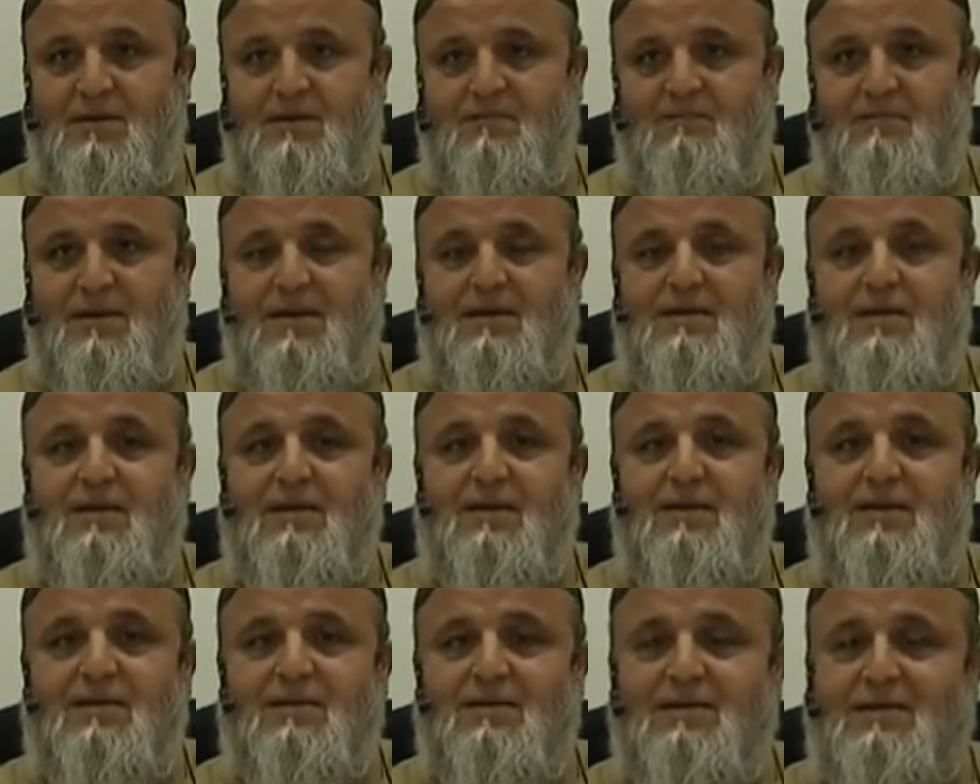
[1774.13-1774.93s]

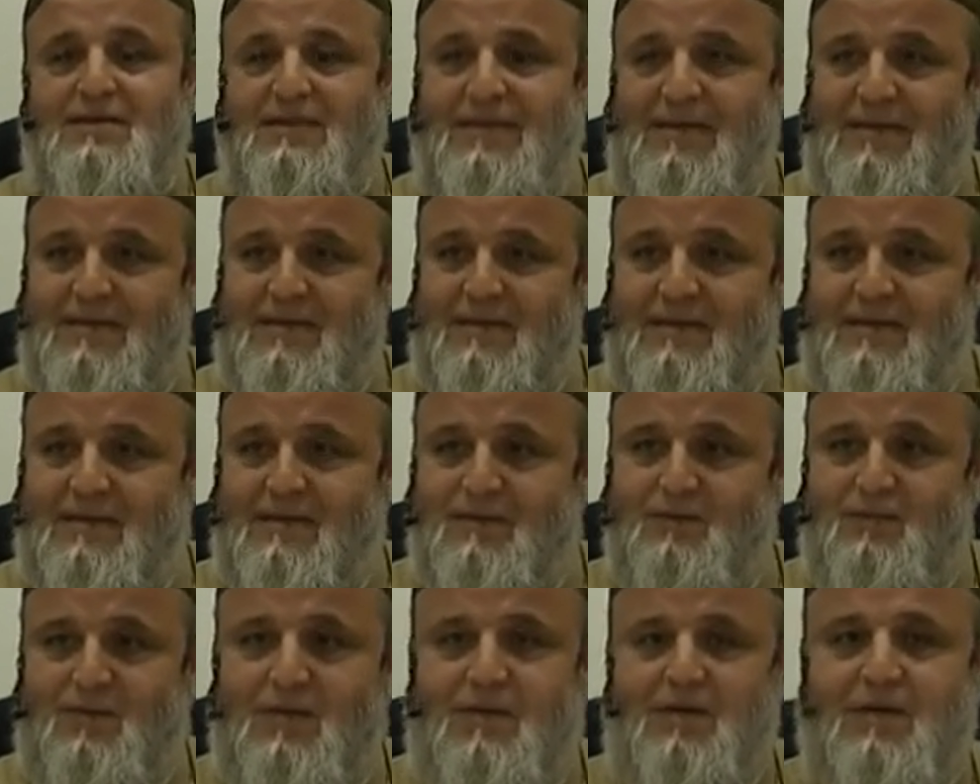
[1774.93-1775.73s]
But
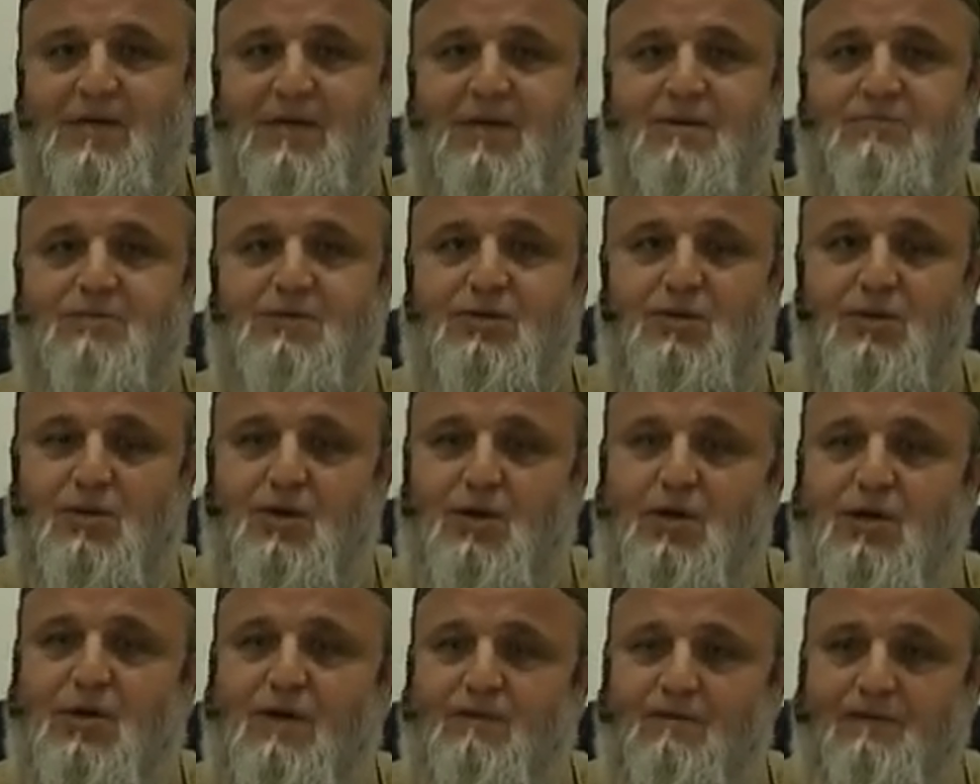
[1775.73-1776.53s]
deen, when it comes to
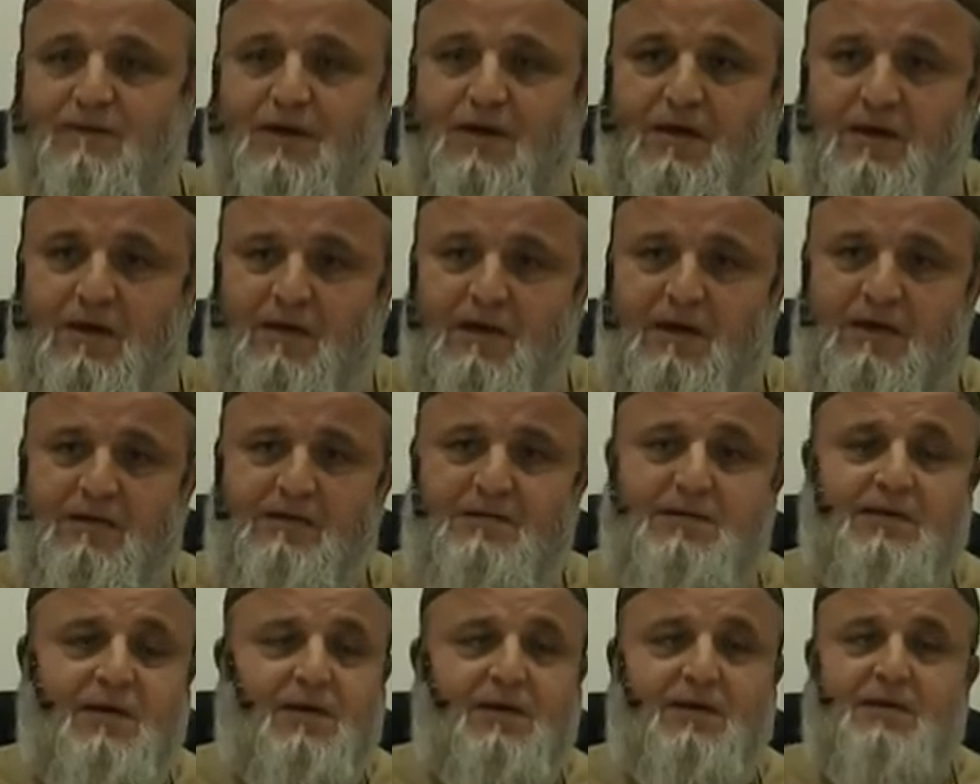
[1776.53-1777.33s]
learning Faraid,
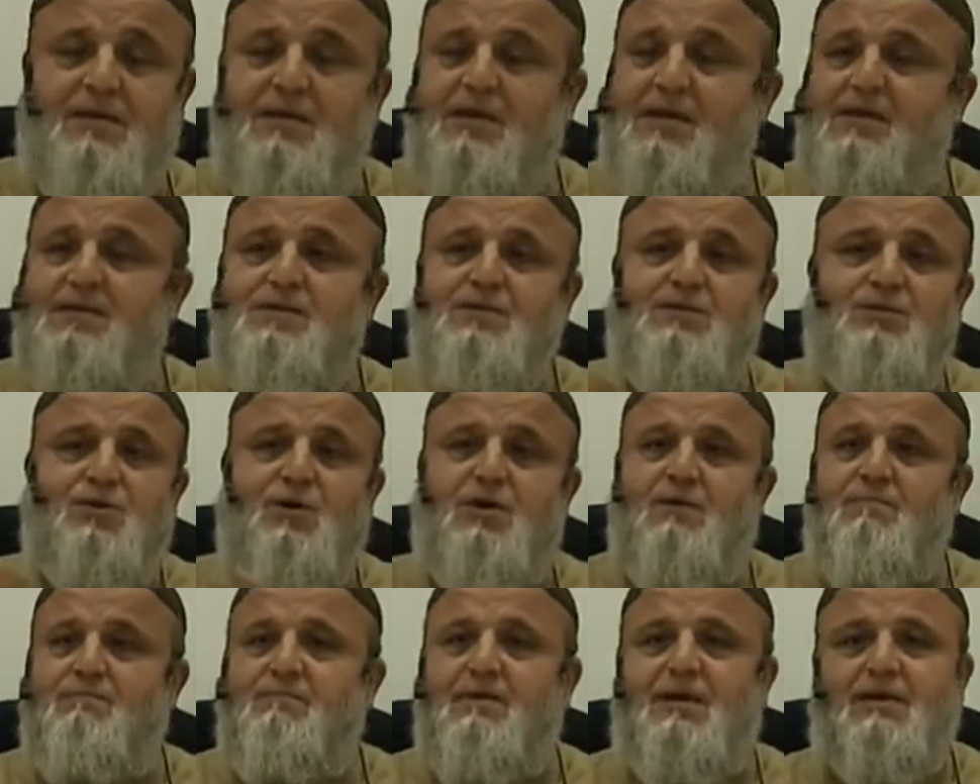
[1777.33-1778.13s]
there is no
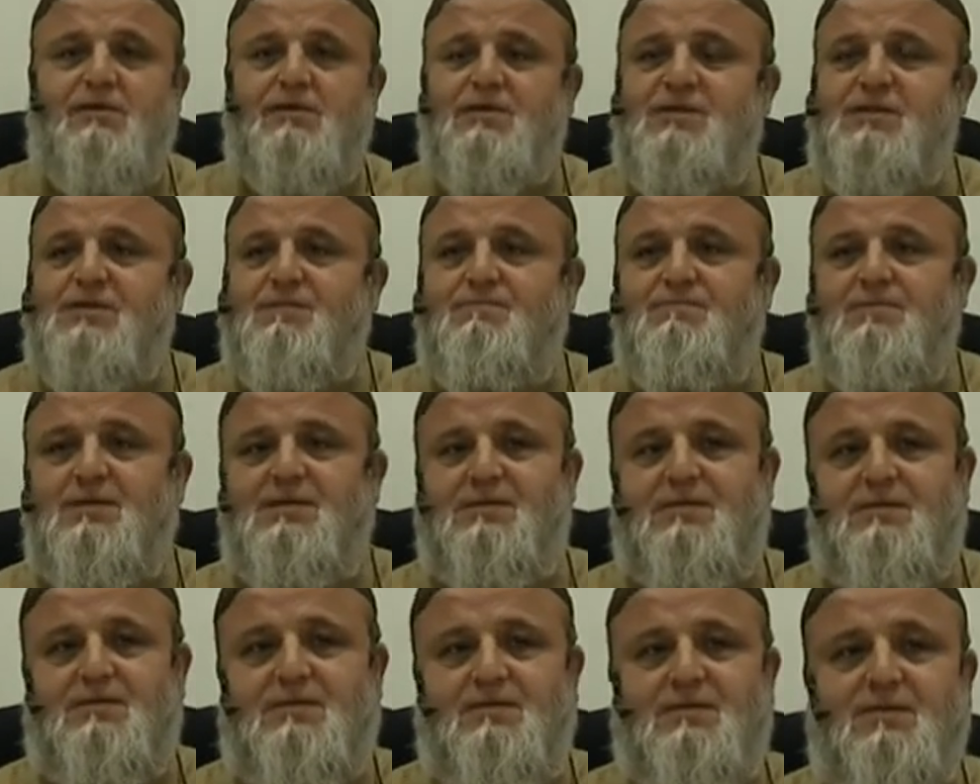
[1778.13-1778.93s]

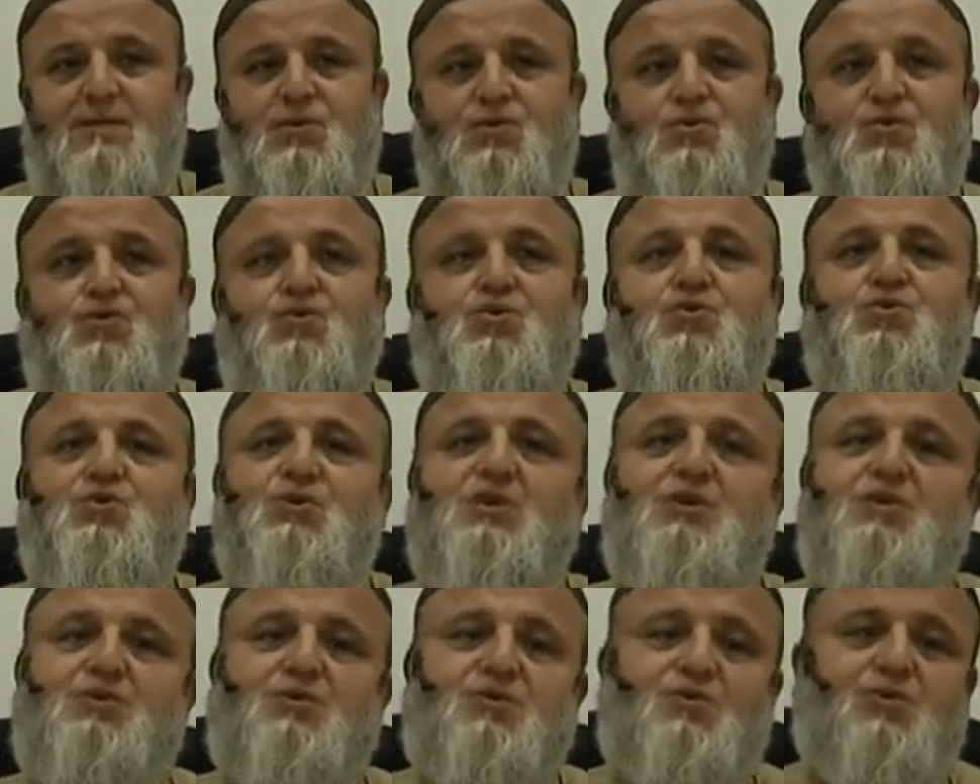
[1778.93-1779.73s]
embarrassment. You
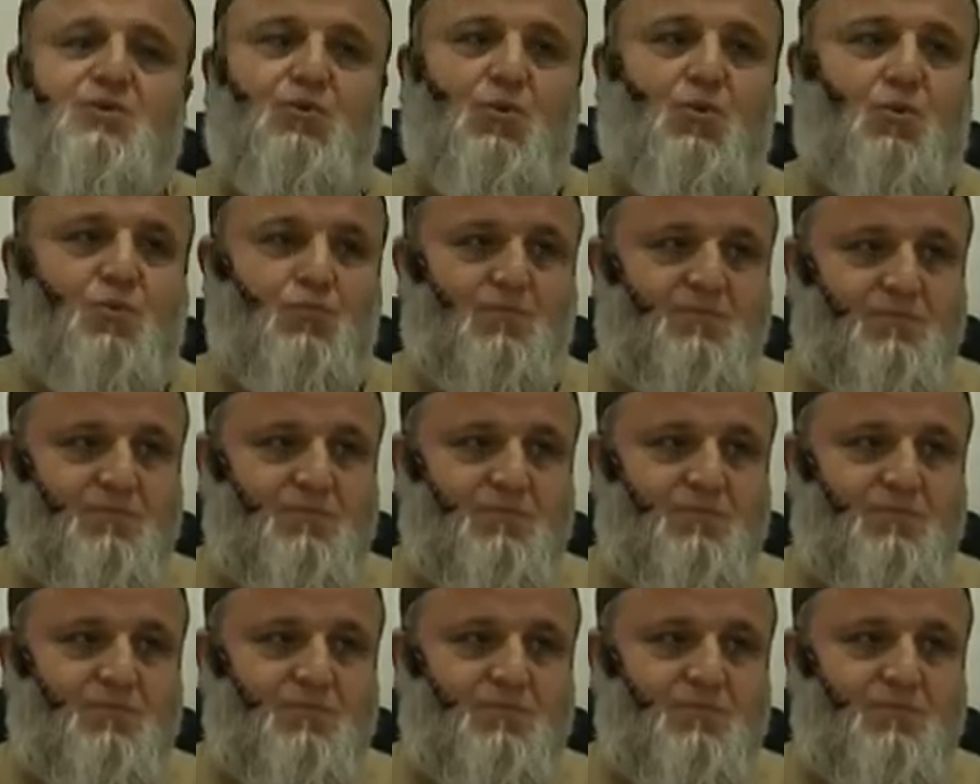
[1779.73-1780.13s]
need to know.